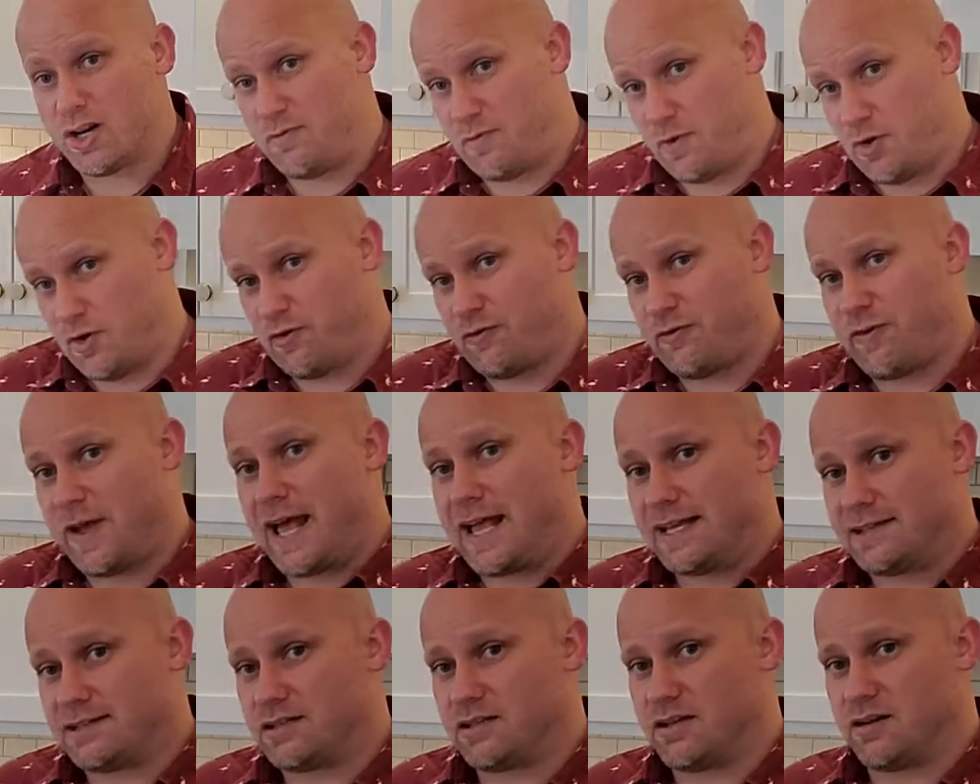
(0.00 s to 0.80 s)
if you're
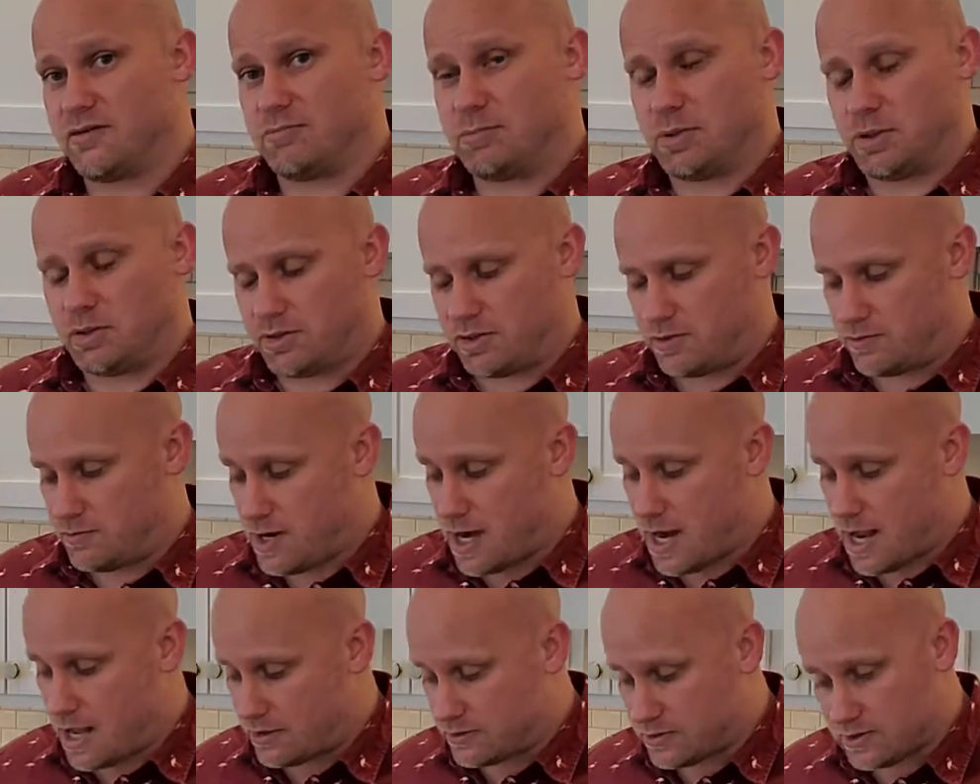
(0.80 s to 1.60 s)
fast enough building
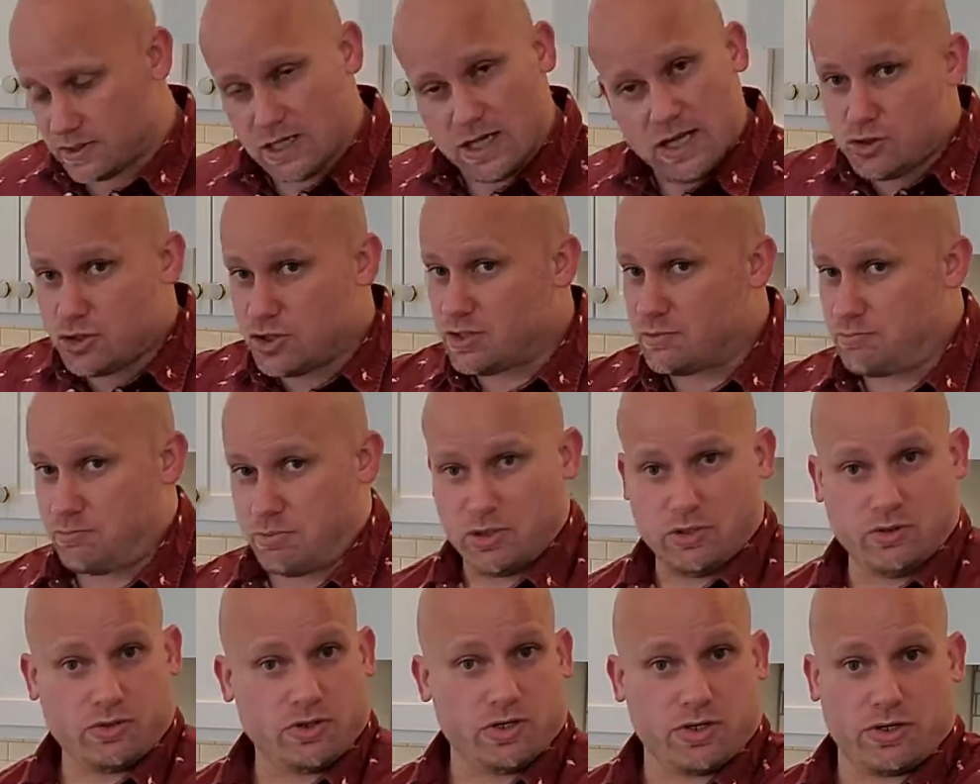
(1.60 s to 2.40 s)
rounds, just
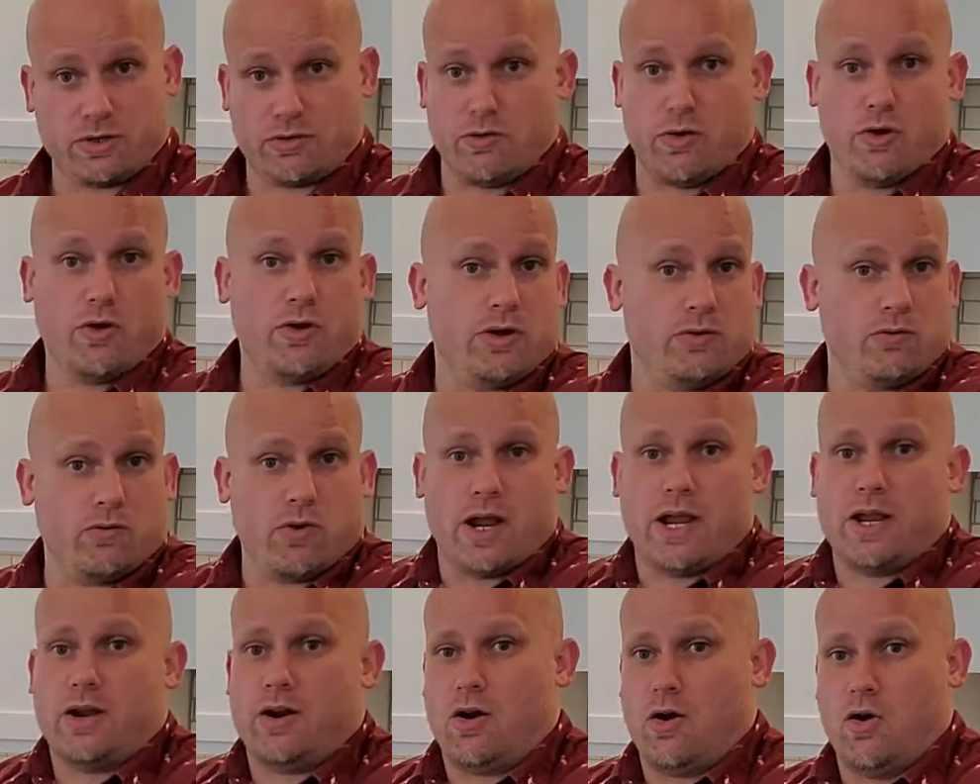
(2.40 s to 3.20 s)
build a Negroni
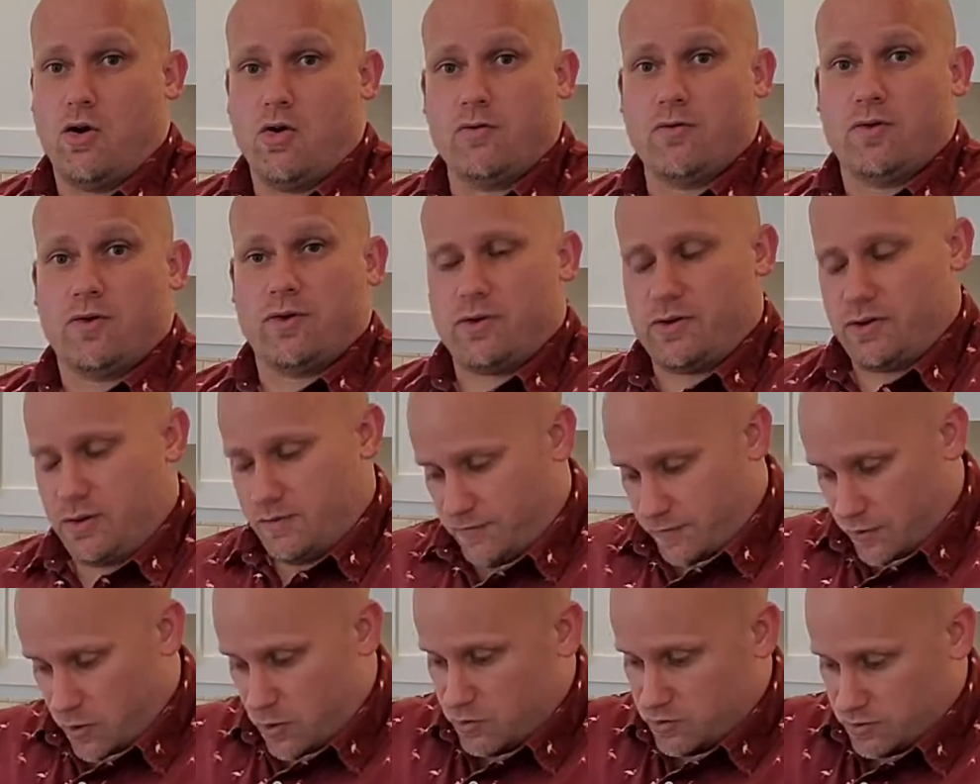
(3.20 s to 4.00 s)
right over the
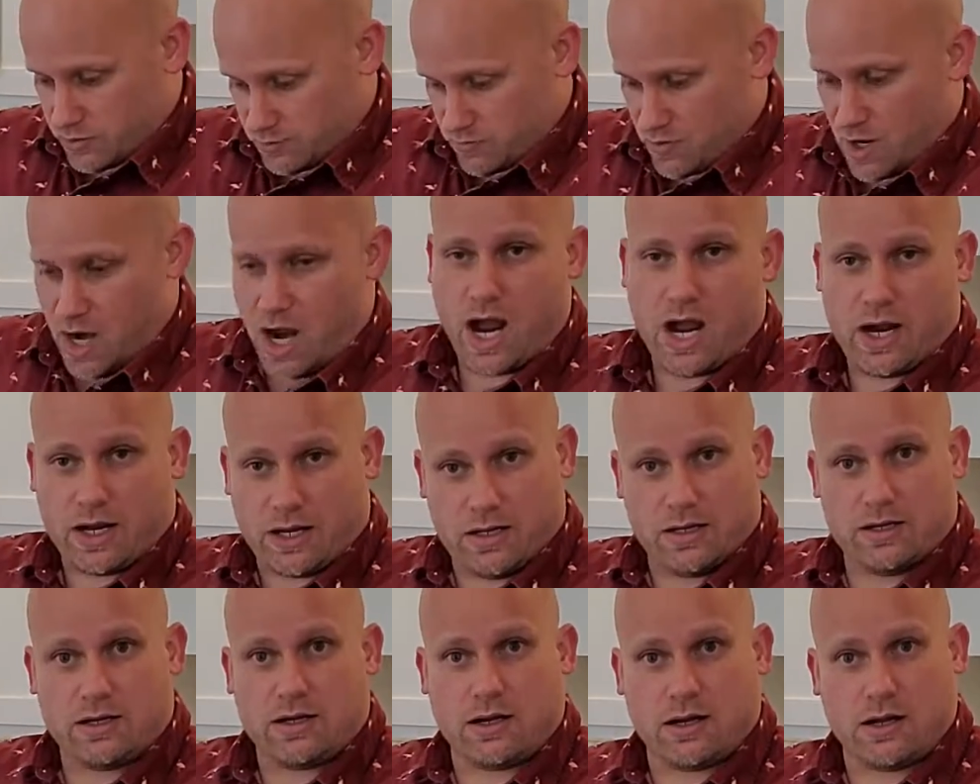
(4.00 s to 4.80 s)
frozen rock
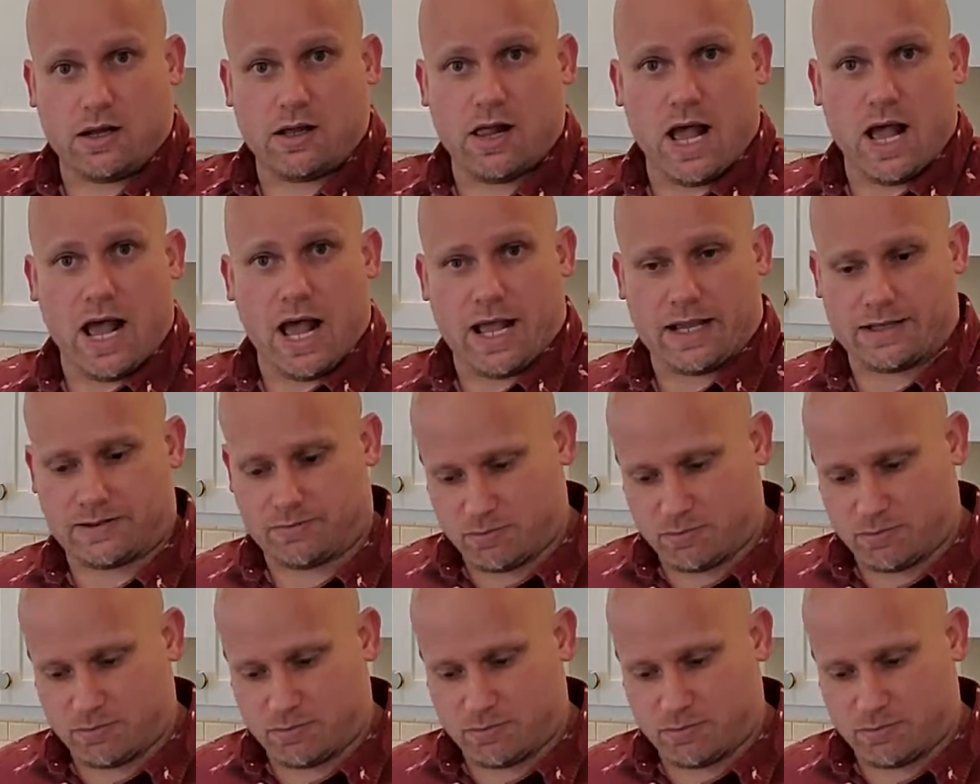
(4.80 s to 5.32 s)
and glass.